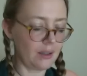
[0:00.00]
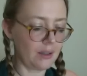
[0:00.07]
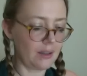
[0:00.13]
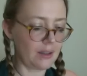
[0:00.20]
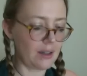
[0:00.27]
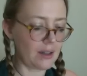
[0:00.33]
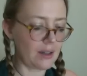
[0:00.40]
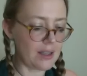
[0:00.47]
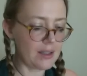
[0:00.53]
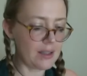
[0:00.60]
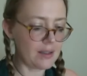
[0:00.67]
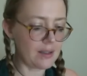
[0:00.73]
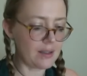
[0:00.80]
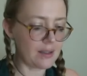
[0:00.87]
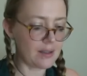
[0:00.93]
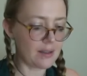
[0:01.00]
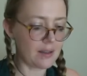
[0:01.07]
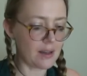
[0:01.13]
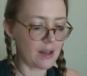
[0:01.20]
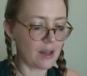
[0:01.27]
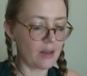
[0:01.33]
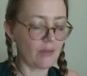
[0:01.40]
there is this
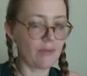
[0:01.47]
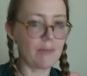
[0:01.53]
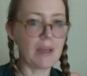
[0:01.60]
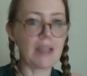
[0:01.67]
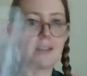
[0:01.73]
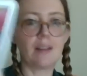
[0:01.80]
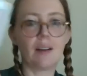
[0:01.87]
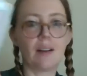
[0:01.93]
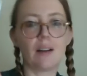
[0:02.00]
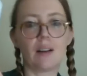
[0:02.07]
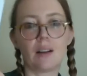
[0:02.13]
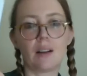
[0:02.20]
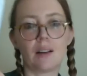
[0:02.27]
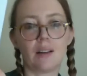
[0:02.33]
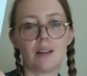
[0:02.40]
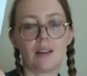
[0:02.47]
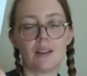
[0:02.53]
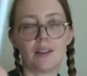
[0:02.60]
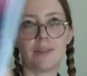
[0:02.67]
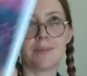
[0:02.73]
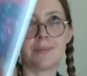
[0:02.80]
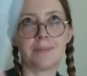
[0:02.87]
kind of mental
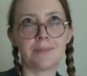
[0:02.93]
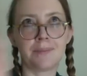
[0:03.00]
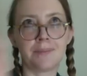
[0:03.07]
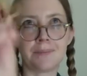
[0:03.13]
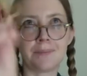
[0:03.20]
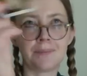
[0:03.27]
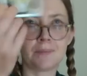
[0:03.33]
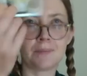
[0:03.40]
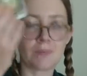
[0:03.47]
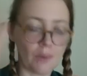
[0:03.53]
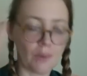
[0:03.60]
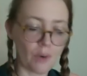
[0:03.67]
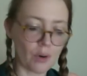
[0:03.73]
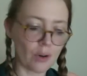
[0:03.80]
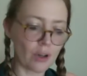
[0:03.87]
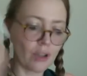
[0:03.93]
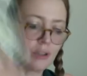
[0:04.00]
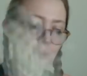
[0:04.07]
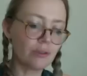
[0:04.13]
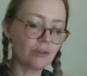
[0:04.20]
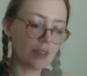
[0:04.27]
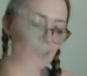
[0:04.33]

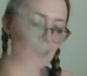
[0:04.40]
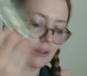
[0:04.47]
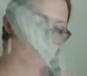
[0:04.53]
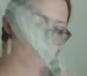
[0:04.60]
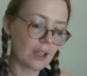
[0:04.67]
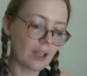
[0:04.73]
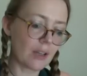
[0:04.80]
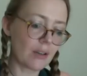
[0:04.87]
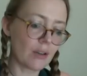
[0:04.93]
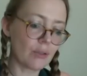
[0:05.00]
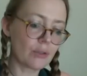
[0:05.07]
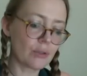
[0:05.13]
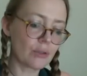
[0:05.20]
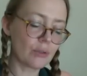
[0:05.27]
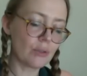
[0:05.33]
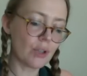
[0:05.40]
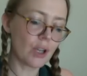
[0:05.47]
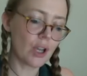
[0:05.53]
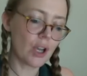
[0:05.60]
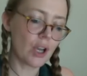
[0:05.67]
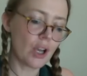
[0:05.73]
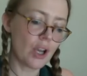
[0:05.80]
war that you can go through,
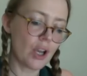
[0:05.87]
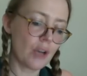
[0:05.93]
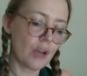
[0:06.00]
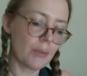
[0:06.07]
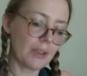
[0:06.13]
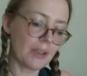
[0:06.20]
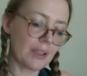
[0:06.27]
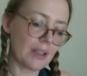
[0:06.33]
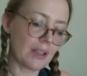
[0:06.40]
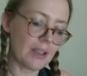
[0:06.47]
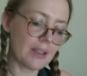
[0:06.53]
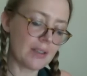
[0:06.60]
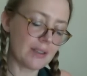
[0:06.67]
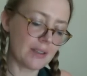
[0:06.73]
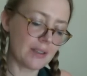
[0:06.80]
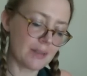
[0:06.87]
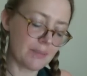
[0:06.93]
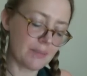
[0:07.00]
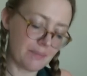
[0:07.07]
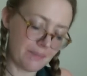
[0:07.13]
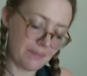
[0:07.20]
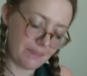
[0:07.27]
but there is this
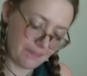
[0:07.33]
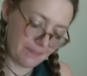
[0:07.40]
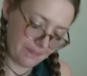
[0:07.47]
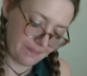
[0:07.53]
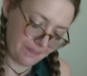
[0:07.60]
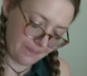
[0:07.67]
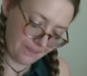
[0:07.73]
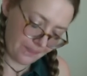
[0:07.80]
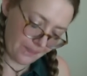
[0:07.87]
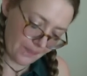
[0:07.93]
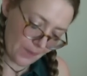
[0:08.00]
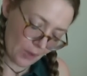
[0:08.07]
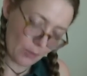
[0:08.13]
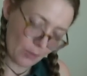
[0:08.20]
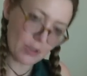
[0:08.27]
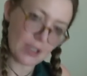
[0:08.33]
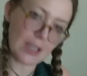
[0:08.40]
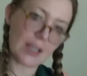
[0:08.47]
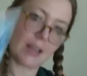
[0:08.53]
almost like